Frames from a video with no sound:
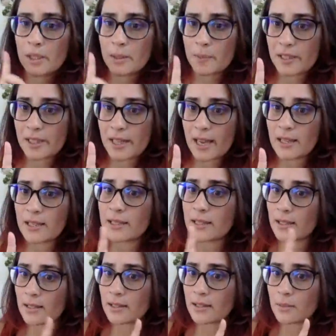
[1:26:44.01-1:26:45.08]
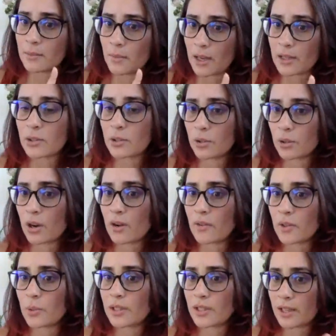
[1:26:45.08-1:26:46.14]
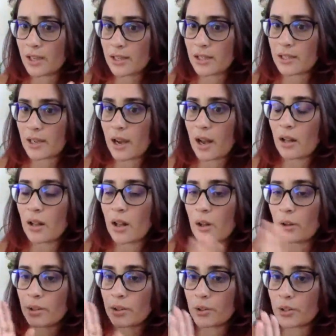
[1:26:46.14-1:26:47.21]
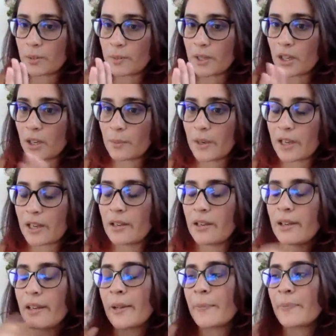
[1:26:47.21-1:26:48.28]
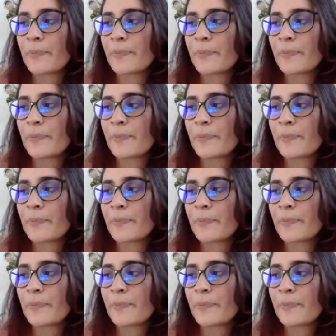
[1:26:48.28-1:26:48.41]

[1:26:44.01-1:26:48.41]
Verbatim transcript: must be said, since Musk took over Twitter, it is a hull, hole. It used to be a lot better.